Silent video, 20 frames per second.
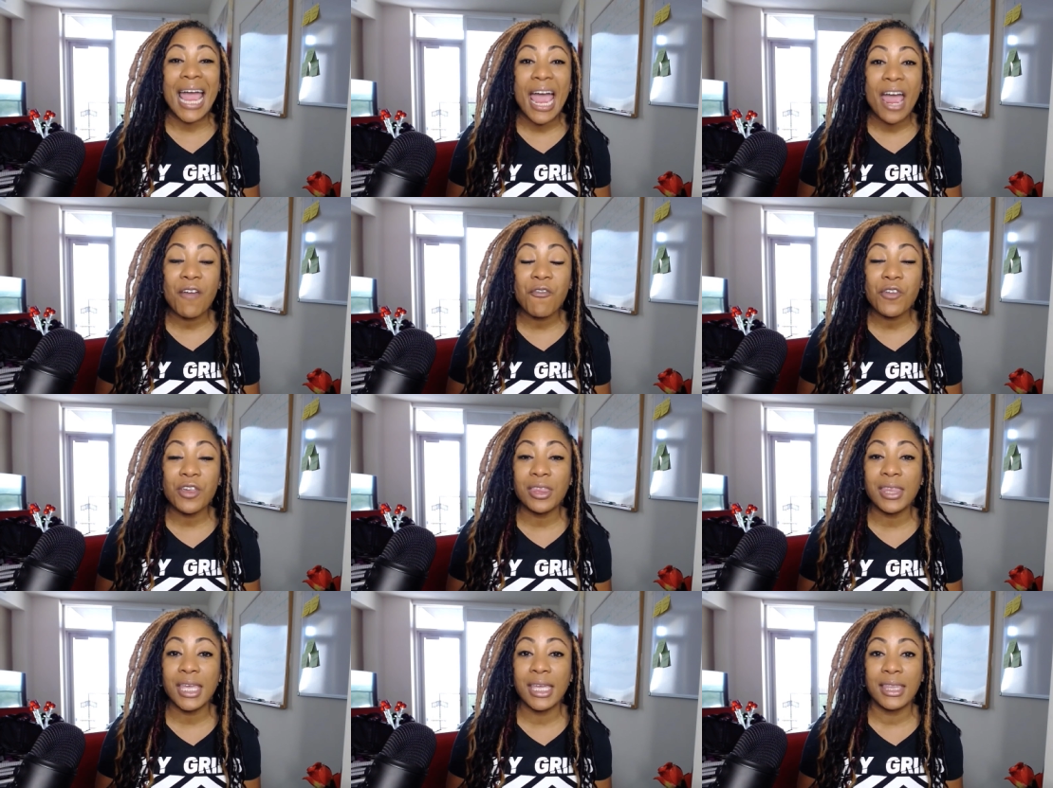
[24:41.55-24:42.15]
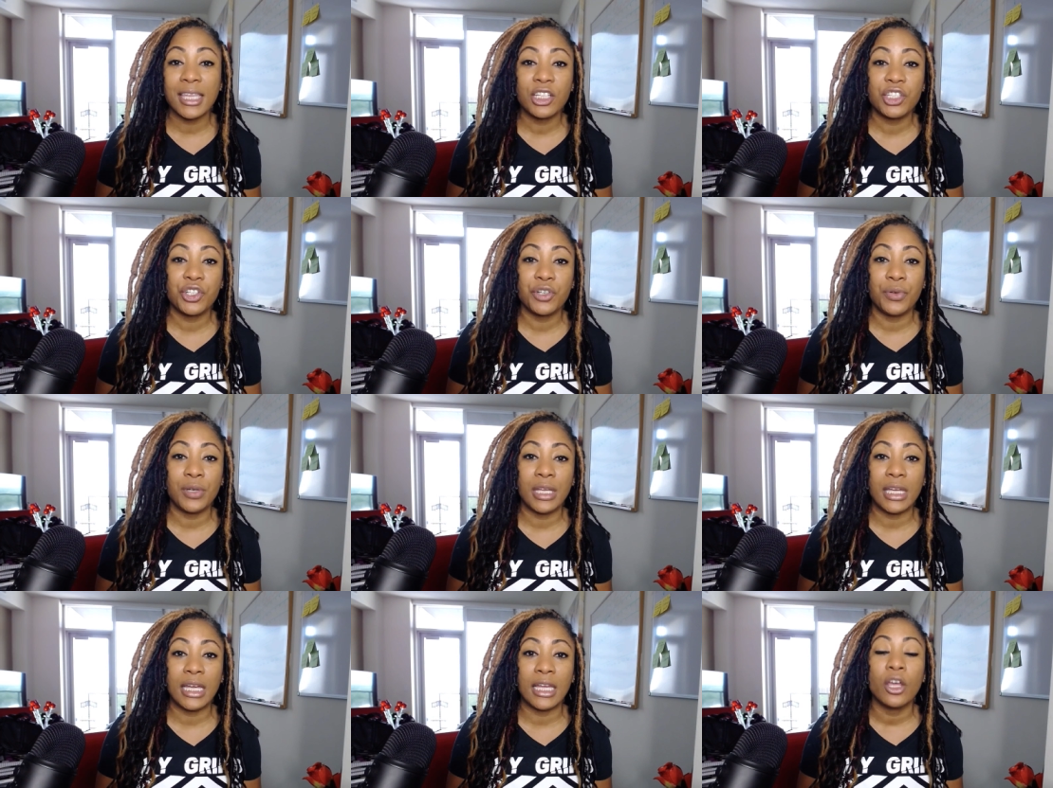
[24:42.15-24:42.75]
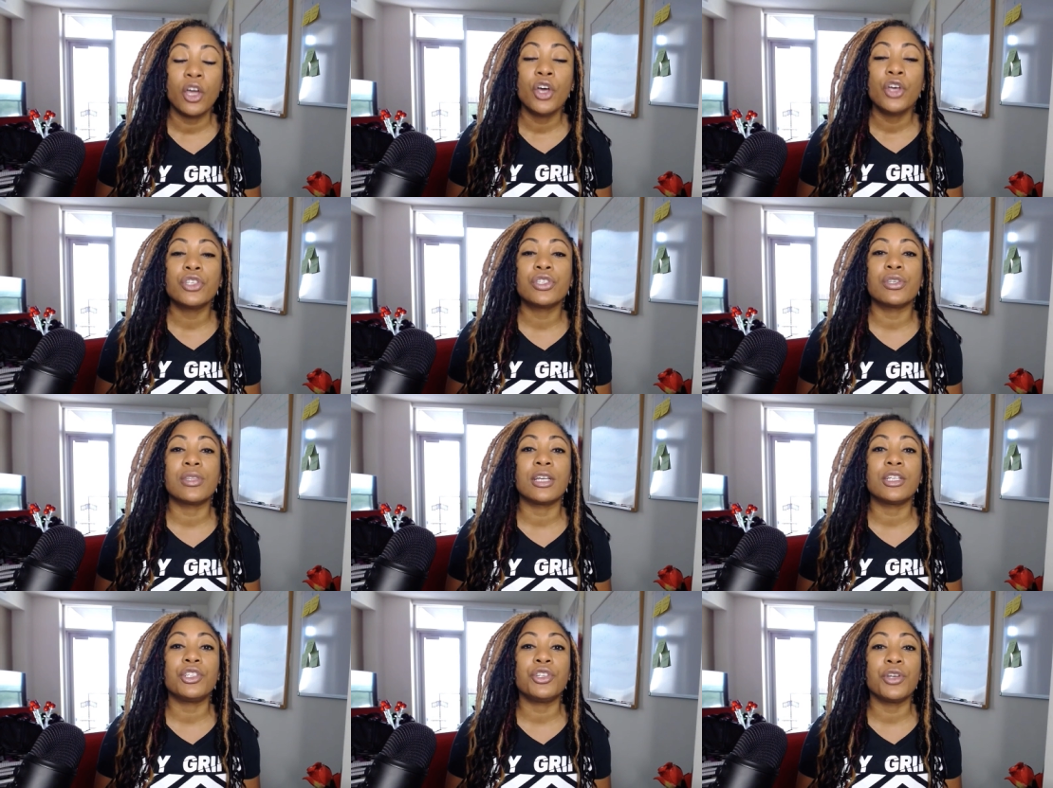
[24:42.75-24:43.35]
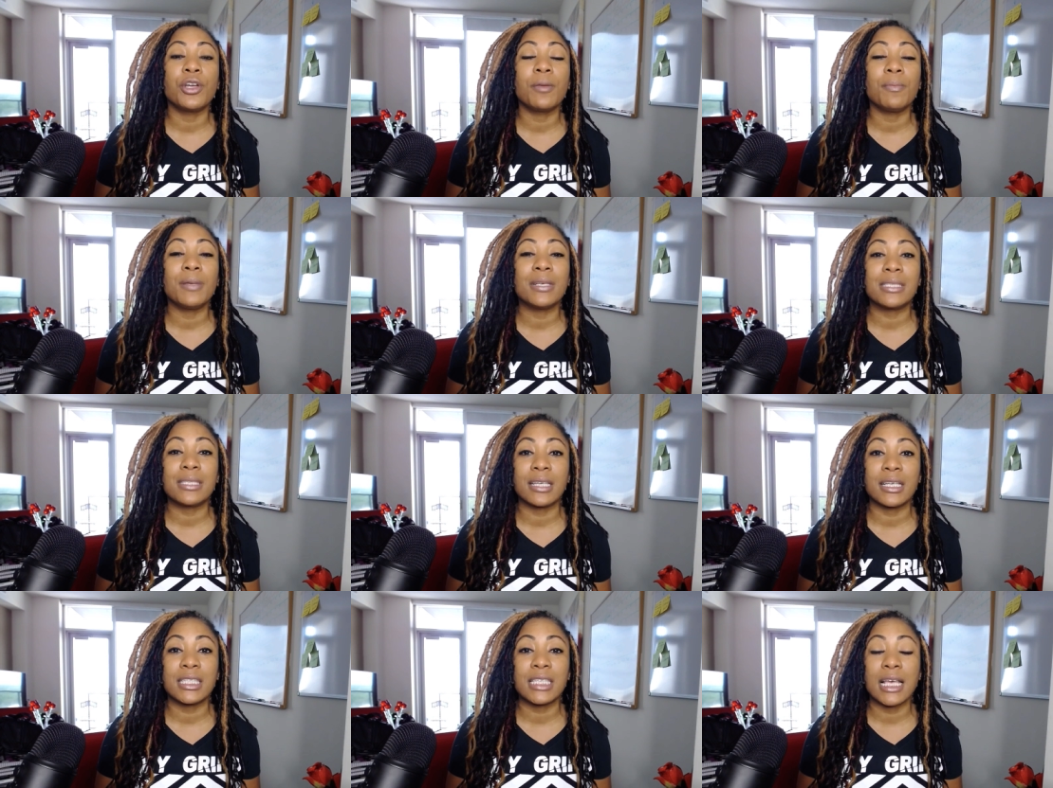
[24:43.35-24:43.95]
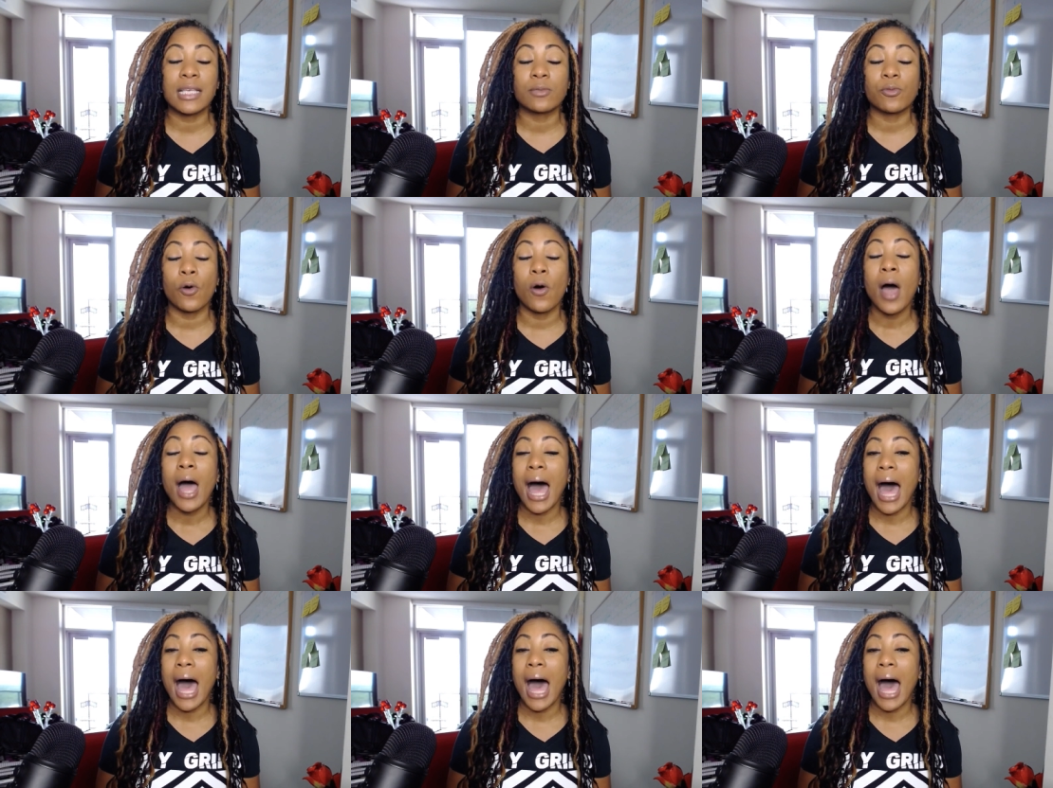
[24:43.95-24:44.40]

everything that you need so that you can be successful.